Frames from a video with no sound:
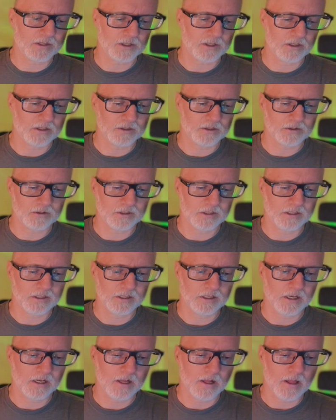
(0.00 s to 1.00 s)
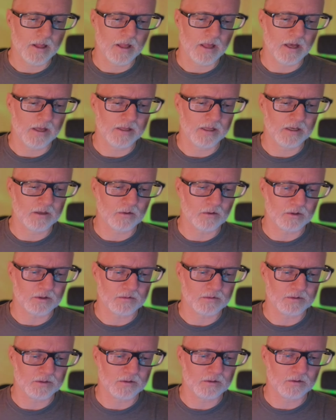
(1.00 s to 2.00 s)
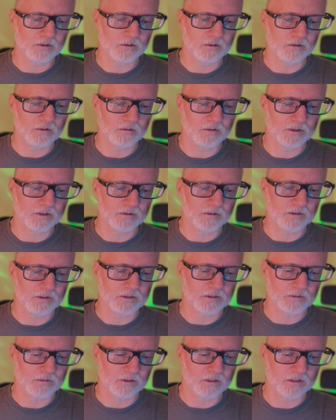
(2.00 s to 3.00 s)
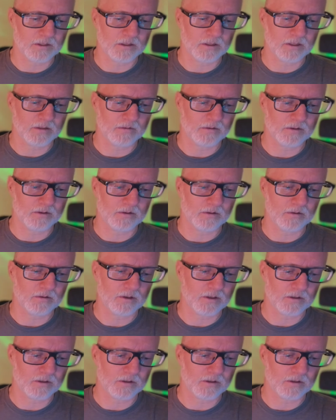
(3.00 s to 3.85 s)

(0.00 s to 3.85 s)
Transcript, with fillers: on tree and then of course we do we do this one and we do you know